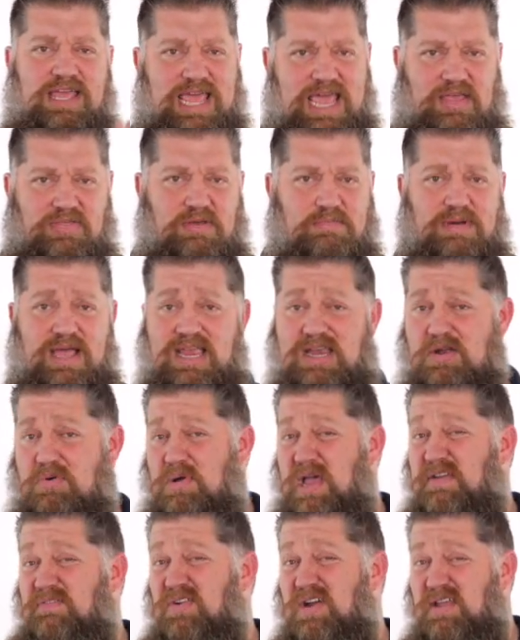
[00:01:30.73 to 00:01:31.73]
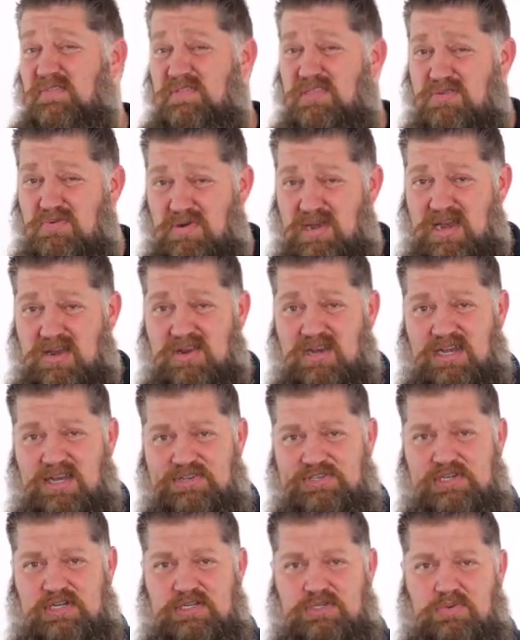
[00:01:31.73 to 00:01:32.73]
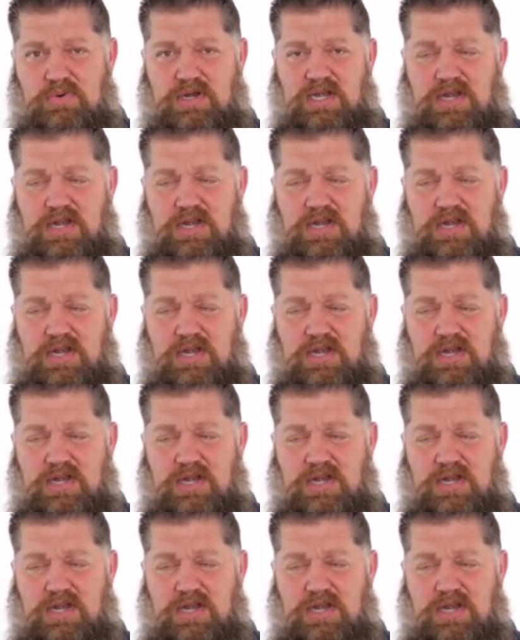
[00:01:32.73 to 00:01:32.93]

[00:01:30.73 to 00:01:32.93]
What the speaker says: and the microwave or even three air conditioners where